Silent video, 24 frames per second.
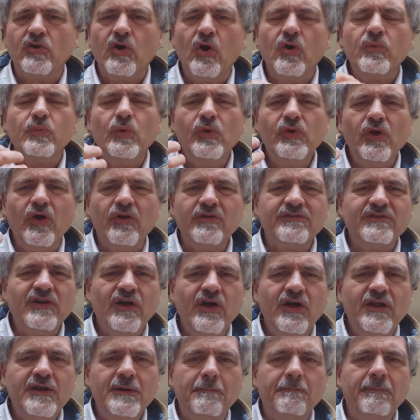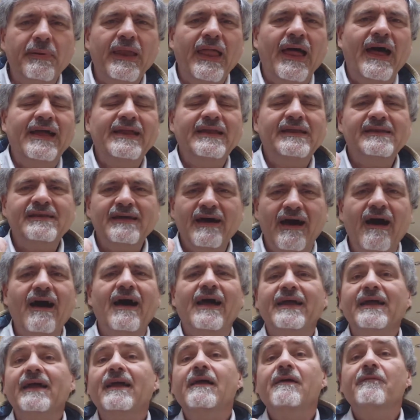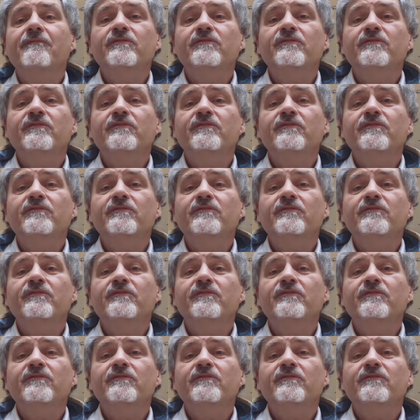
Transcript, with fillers: God will not turn a blind eye